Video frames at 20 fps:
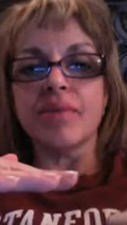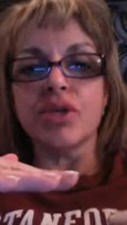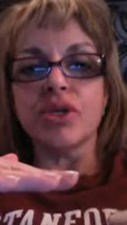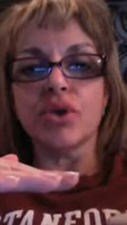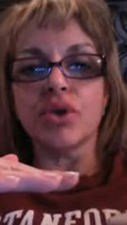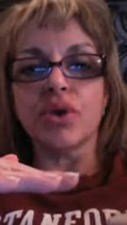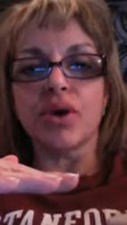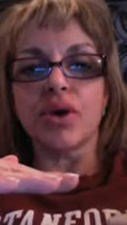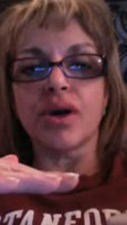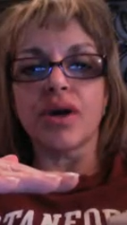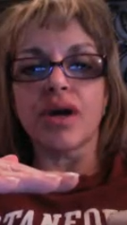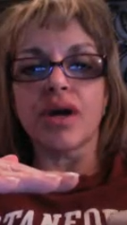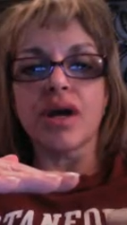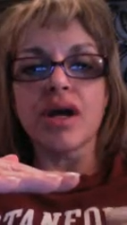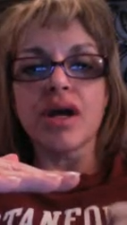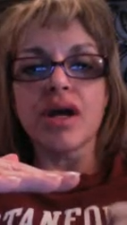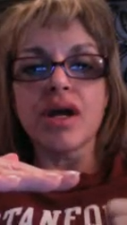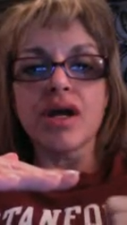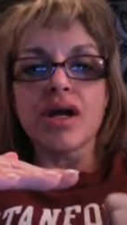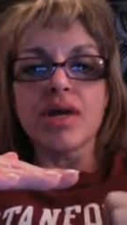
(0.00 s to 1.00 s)
your
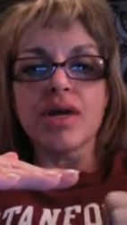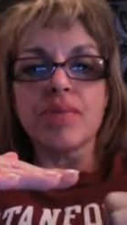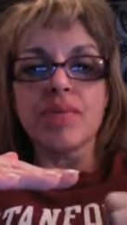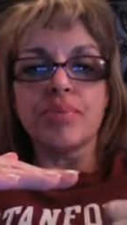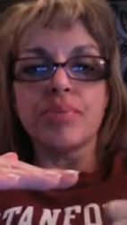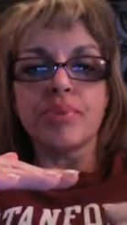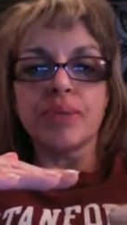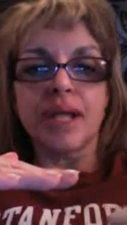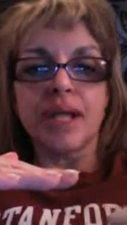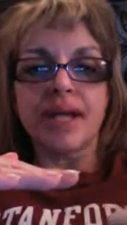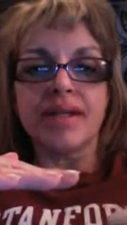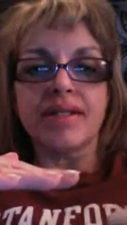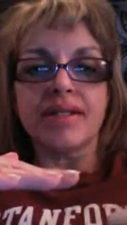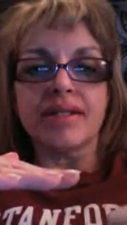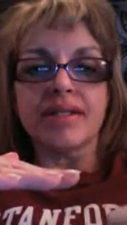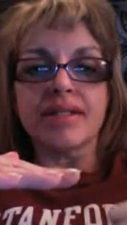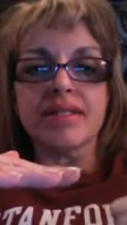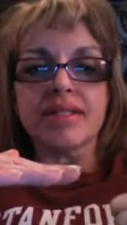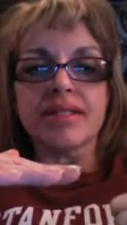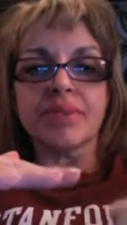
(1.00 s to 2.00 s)
blood
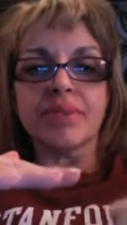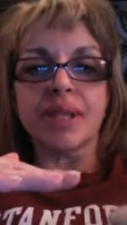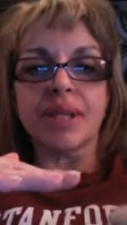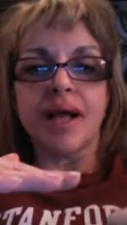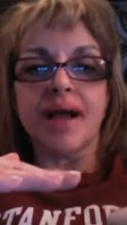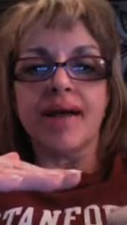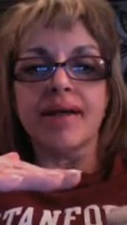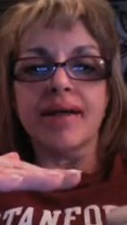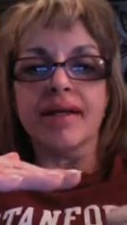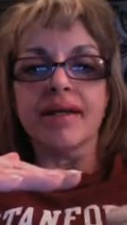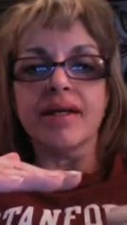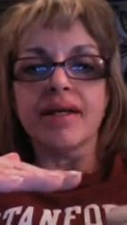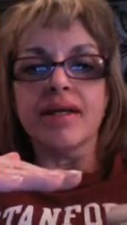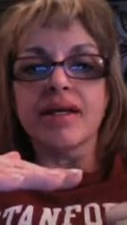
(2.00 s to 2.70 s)
supply.